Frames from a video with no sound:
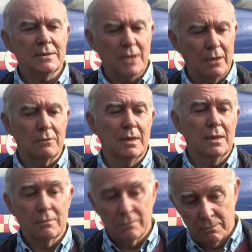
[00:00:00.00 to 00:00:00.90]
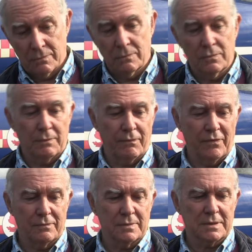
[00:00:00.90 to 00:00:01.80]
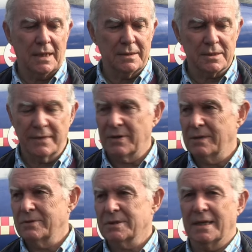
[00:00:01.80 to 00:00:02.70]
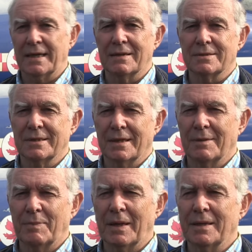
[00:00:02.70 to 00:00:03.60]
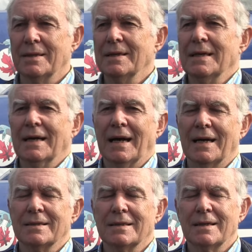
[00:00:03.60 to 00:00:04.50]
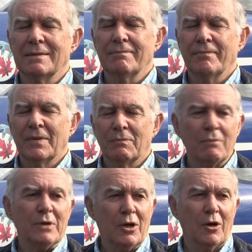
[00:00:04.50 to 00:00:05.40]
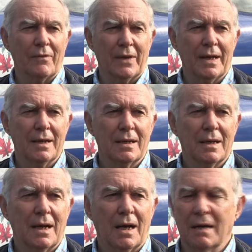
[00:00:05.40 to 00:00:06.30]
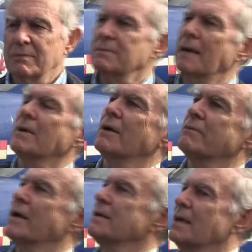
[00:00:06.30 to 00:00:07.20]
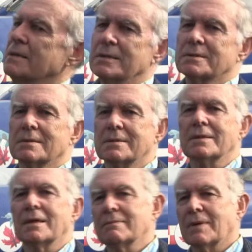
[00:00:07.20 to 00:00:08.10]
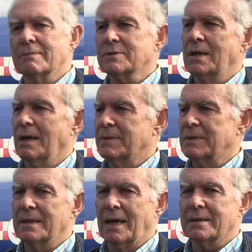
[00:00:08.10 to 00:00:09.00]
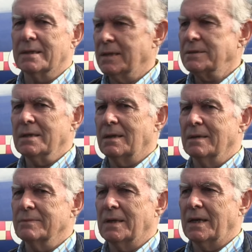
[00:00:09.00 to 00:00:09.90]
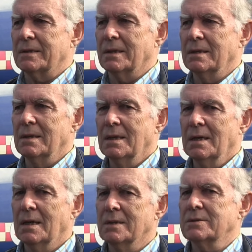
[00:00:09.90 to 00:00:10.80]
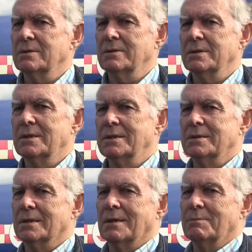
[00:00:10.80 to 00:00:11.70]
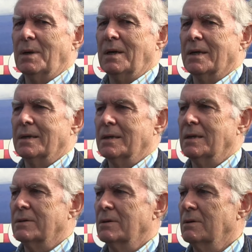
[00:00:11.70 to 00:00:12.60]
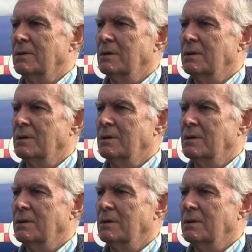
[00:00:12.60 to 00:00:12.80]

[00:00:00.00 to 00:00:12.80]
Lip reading: So, we signed the 700s, get out to the aeroplane. And when we got there, I'm going round like this, and you know, I was climbing the ladder. And as I climbed the ladder, I saw this Hunter go by, and I thought,